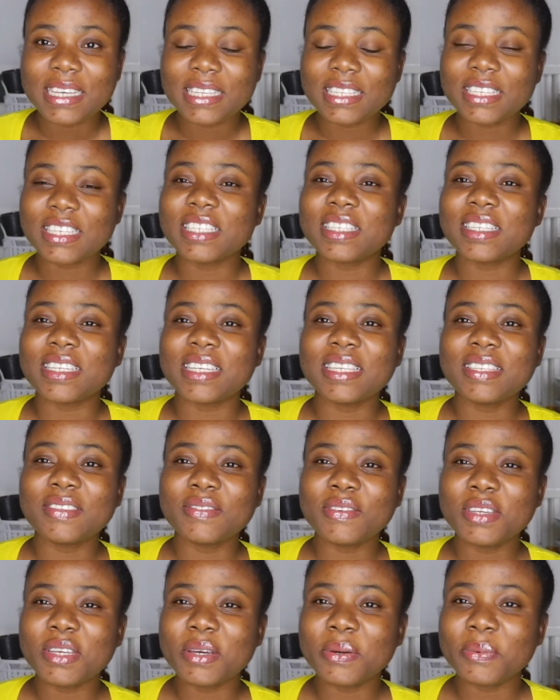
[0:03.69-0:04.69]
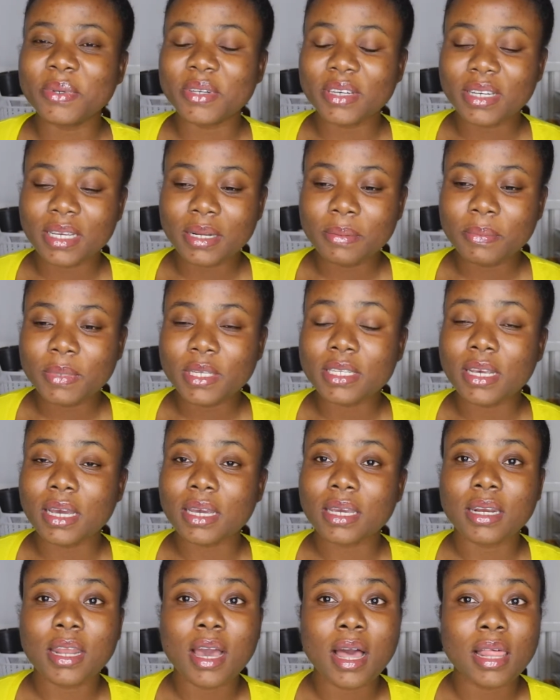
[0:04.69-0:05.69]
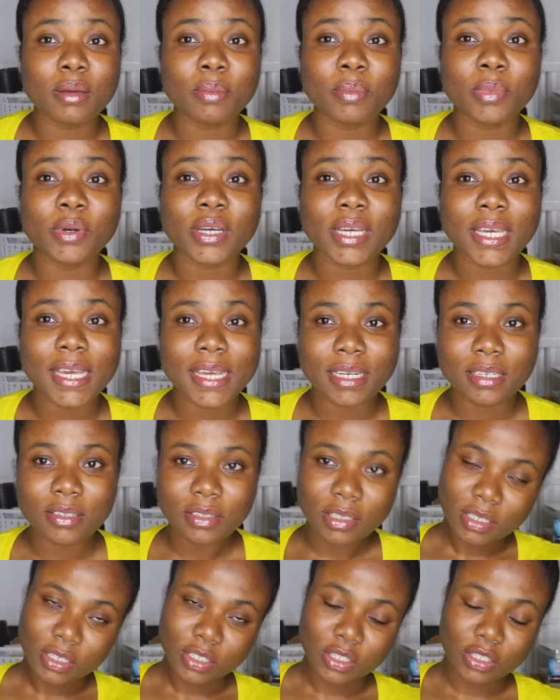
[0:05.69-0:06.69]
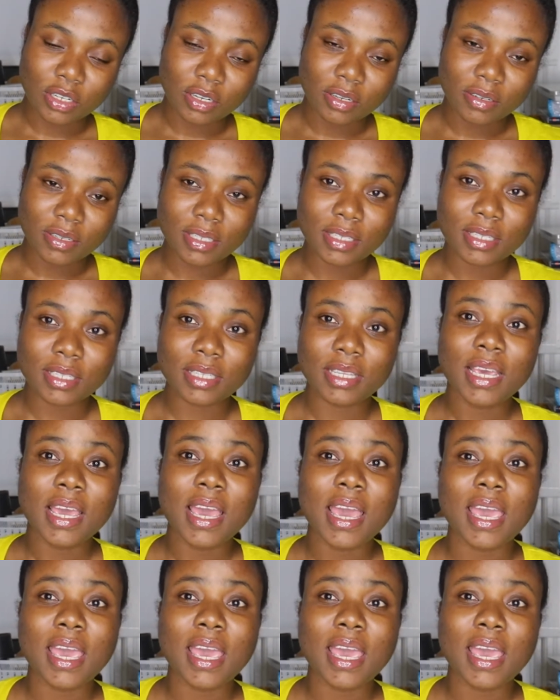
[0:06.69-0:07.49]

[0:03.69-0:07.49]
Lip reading: So in today's video we're going to be talking all about Kendall Insurance.